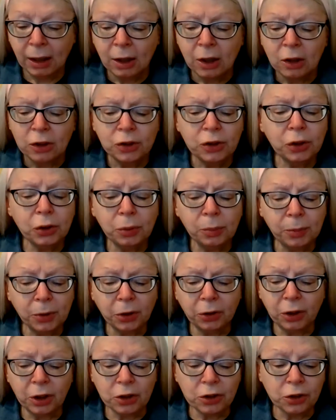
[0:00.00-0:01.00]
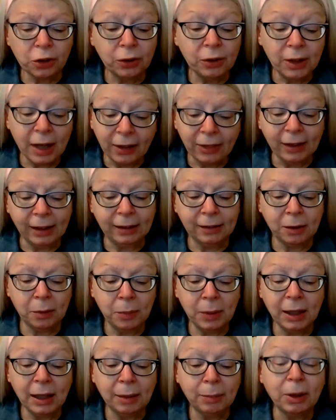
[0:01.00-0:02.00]
2 millions are nothing to
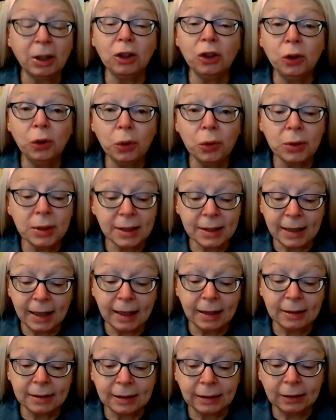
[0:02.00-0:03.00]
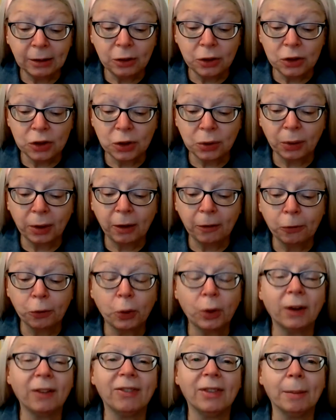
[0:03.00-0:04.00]
me, but you stand to lose 3 or 4
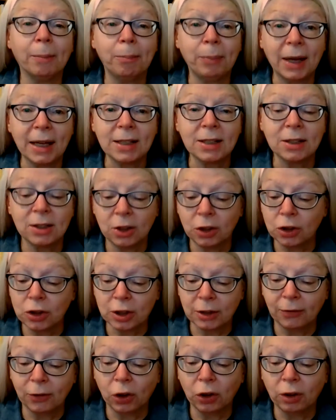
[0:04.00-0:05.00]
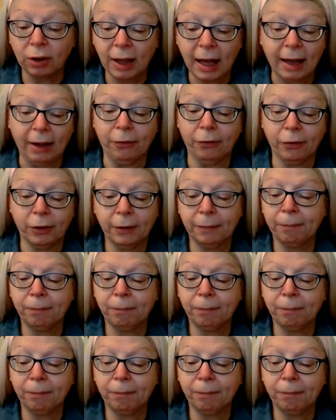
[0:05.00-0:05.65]
of the best years of your life.